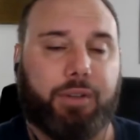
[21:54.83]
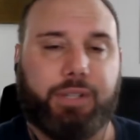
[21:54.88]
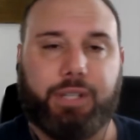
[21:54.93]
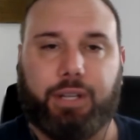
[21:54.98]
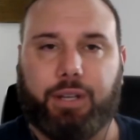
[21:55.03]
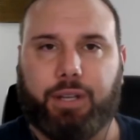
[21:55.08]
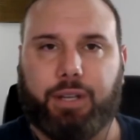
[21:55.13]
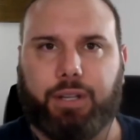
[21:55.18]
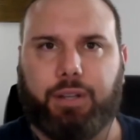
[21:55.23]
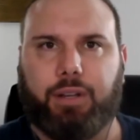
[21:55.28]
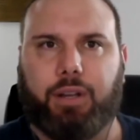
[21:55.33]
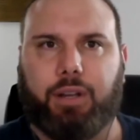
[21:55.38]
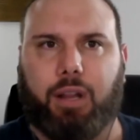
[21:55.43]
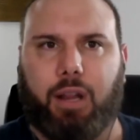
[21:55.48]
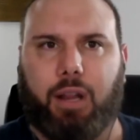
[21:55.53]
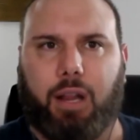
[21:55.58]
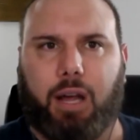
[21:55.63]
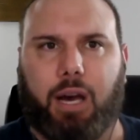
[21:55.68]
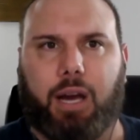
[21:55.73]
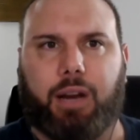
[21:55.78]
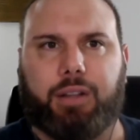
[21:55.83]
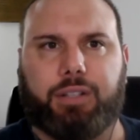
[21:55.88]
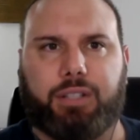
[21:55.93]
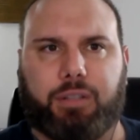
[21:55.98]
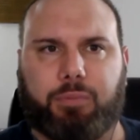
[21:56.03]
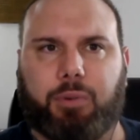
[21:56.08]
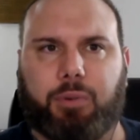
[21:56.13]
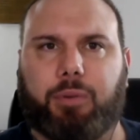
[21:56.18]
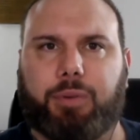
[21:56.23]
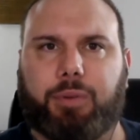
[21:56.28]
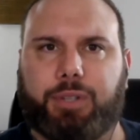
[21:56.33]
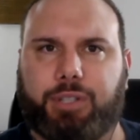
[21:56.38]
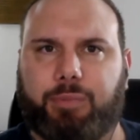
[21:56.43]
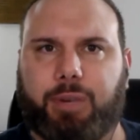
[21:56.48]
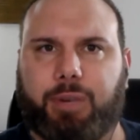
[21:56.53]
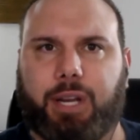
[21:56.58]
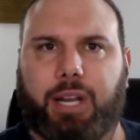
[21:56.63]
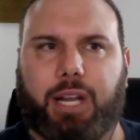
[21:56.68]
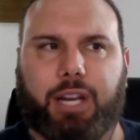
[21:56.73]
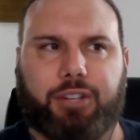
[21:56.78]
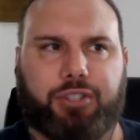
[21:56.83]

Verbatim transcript: a, a lot of suburban demand. Actually,